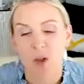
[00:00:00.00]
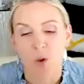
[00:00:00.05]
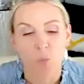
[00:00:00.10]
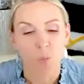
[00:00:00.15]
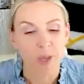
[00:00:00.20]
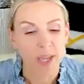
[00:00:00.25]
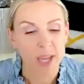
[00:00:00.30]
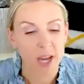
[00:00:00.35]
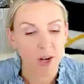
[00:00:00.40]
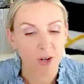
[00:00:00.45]

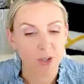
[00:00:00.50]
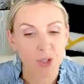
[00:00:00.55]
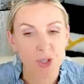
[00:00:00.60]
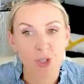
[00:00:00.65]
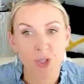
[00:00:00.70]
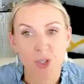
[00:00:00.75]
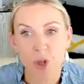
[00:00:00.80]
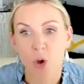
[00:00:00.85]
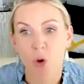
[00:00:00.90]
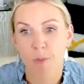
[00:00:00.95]
We care
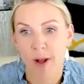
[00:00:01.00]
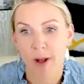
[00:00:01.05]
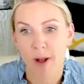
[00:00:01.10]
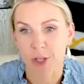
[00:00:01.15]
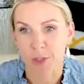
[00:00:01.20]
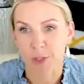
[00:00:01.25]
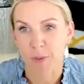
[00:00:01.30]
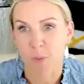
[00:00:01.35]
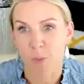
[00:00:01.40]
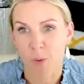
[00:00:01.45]
so
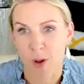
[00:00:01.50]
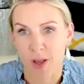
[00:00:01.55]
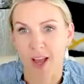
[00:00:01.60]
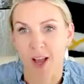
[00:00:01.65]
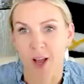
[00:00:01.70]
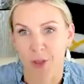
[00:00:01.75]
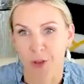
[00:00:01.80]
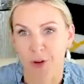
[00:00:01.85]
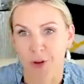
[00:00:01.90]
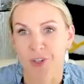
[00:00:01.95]
much about what
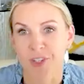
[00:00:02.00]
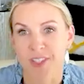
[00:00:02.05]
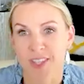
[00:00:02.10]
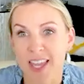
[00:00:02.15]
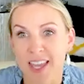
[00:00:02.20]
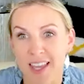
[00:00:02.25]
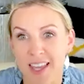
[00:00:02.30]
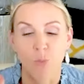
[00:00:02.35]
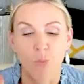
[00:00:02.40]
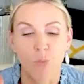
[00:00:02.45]
others
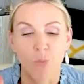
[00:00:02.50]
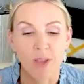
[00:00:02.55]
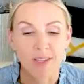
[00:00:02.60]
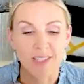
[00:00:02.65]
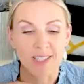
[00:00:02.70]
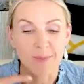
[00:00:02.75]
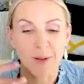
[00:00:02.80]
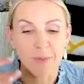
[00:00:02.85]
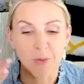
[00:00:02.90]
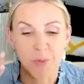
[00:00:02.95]
think.
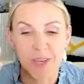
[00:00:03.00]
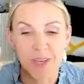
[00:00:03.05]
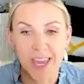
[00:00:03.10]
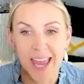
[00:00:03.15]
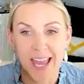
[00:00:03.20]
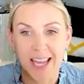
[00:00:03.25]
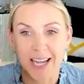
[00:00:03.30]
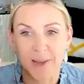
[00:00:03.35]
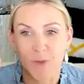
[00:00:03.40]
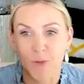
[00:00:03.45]
Sometimes we
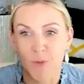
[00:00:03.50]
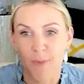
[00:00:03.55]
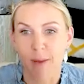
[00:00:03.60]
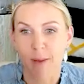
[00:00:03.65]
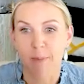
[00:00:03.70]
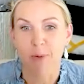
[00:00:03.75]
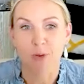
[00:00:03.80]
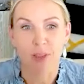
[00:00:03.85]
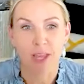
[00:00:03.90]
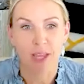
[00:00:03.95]
can't even
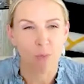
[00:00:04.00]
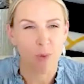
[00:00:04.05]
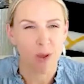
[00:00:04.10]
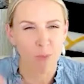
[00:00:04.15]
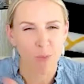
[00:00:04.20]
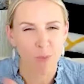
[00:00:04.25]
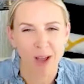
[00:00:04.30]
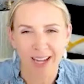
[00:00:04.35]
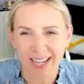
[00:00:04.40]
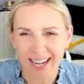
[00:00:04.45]
remember, like,
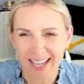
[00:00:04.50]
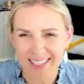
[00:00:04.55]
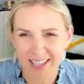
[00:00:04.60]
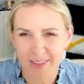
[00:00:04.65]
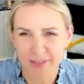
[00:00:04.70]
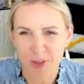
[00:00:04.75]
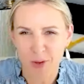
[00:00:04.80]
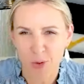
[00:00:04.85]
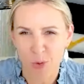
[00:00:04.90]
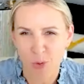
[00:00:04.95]
wait, why did I
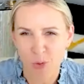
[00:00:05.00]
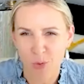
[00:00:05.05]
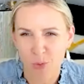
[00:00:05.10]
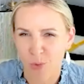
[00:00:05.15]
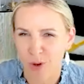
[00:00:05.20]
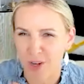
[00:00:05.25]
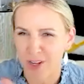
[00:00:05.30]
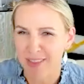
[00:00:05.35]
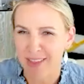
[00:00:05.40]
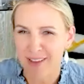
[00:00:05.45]
set the goal?
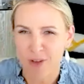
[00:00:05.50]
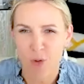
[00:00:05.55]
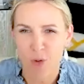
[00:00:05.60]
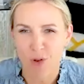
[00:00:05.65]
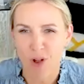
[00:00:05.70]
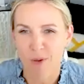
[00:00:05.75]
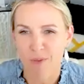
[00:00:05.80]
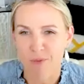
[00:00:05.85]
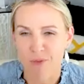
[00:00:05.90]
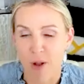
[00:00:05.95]
Where did that goal
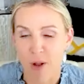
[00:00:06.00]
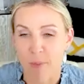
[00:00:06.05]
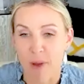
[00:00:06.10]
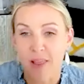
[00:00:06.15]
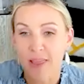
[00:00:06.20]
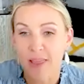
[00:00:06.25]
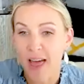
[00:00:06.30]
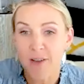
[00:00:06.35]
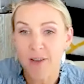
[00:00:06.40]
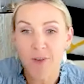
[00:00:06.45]
come from?
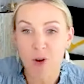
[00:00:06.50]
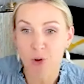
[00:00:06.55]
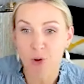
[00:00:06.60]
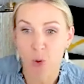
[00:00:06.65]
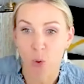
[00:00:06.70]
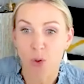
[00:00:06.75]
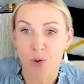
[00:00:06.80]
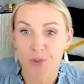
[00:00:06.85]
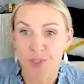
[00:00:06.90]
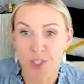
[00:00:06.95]
A lot of our
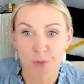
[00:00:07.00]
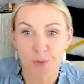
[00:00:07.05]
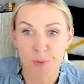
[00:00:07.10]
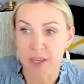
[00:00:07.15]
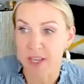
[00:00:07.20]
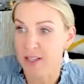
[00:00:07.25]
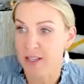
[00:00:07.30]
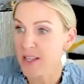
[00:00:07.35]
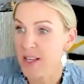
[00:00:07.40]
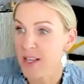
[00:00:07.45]
goals is
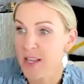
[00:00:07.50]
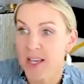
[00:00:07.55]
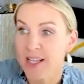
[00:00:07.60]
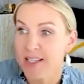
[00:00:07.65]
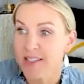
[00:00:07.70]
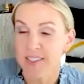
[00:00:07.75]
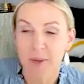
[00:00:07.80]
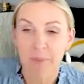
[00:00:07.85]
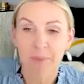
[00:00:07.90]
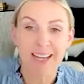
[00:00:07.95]
because
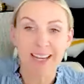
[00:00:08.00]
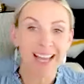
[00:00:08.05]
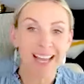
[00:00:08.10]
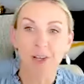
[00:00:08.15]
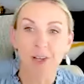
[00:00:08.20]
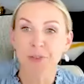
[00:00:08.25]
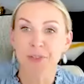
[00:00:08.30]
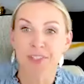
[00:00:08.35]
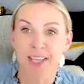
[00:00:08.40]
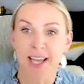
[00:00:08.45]
somebody
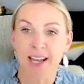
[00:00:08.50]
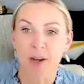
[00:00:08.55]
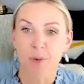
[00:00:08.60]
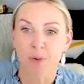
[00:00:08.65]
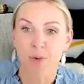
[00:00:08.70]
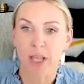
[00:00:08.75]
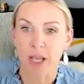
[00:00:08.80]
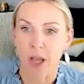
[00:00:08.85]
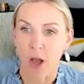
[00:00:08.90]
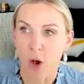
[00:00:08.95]
else said it.
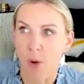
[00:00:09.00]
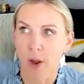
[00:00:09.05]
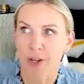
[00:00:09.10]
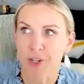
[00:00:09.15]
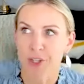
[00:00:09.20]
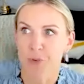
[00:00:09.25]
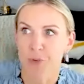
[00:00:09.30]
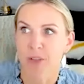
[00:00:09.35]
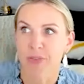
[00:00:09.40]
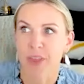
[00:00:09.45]
We're like, oh, I
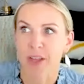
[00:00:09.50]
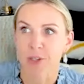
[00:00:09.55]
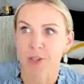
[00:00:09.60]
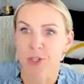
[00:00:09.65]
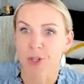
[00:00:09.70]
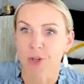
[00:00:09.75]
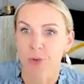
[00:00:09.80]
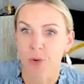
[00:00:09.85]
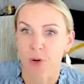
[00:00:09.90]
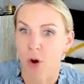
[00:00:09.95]
should want that
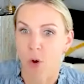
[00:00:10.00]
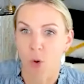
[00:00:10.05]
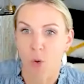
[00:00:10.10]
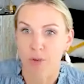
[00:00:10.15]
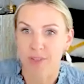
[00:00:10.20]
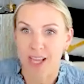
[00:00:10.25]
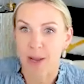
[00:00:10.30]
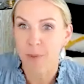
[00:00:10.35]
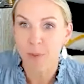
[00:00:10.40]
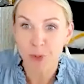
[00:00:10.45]
too. Or, oh,
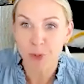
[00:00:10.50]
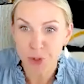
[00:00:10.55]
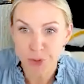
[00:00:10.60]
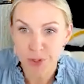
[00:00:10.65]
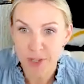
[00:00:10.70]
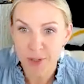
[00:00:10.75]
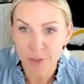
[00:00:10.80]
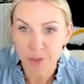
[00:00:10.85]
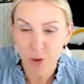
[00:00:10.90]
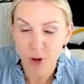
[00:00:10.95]
is that what we're
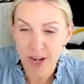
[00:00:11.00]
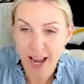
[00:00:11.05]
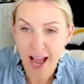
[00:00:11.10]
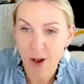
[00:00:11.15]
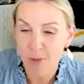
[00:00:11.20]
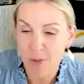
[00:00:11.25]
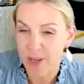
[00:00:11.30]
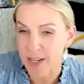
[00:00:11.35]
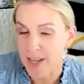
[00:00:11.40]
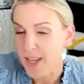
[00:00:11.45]
shooting for
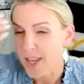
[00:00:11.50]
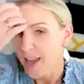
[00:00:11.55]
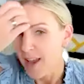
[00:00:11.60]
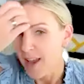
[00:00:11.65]
now? And